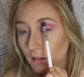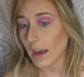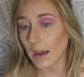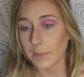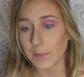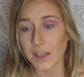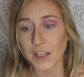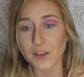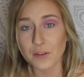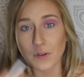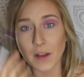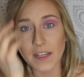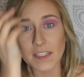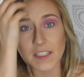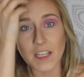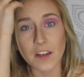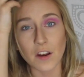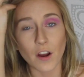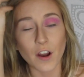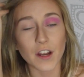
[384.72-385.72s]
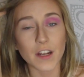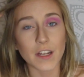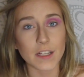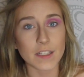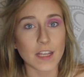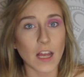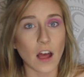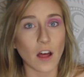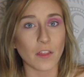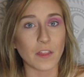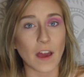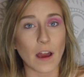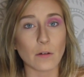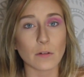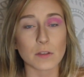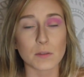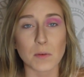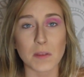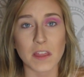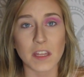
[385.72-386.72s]
I mean, you guys can already tell that
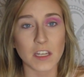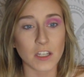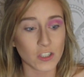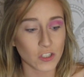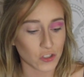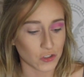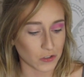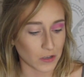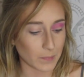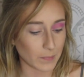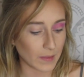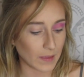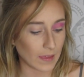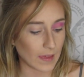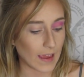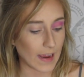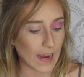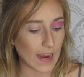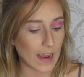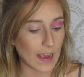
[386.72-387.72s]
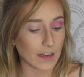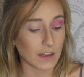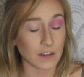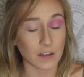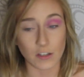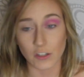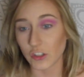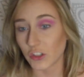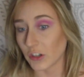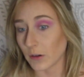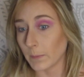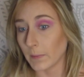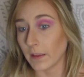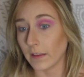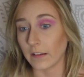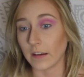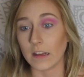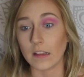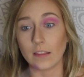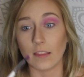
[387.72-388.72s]
was with an extremely light hand and
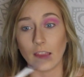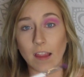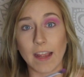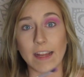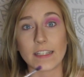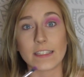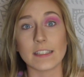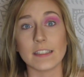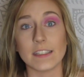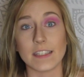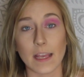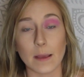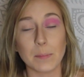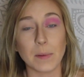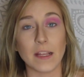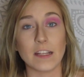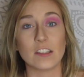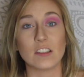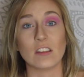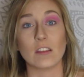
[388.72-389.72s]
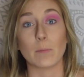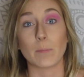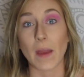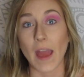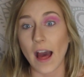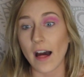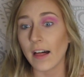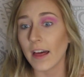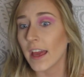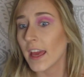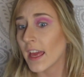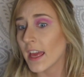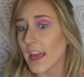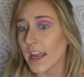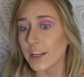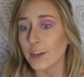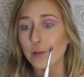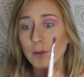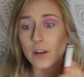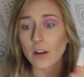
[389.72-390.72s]
extremely light dip into the palette,
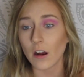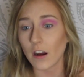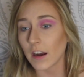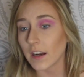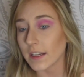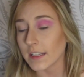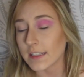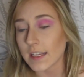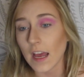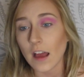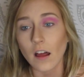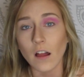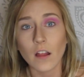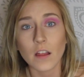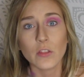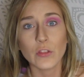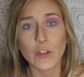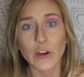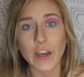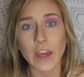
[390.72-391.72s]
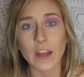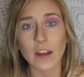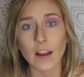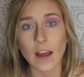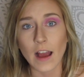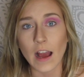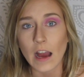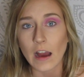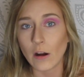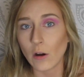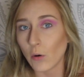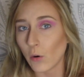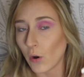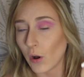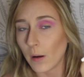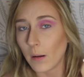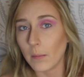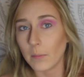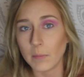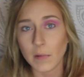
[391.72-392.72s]
and you can already tell, look at
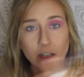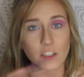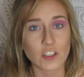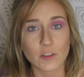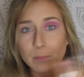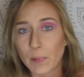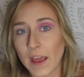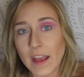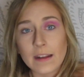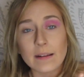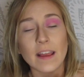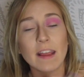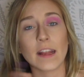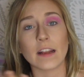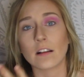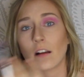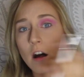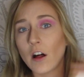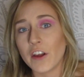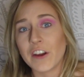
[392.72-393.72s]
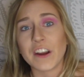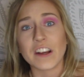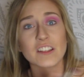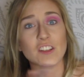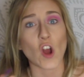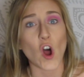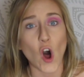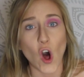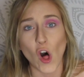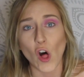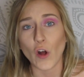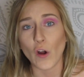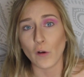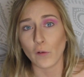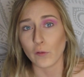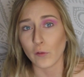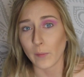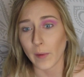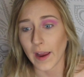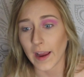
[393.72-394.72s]
how much pigment and color is all
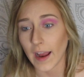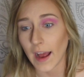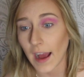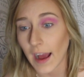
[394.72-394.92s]
over my